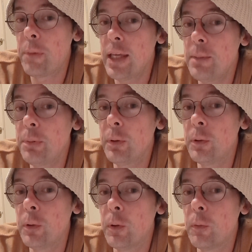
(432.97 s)

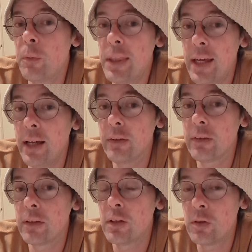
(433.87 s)
people without
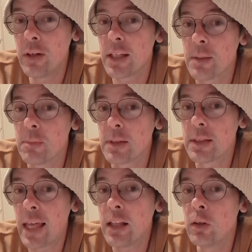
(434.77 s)
the dreams,
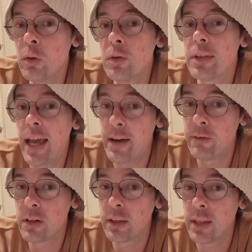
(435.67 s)
they lose
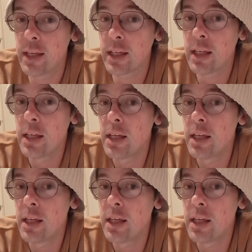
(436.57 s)
everything.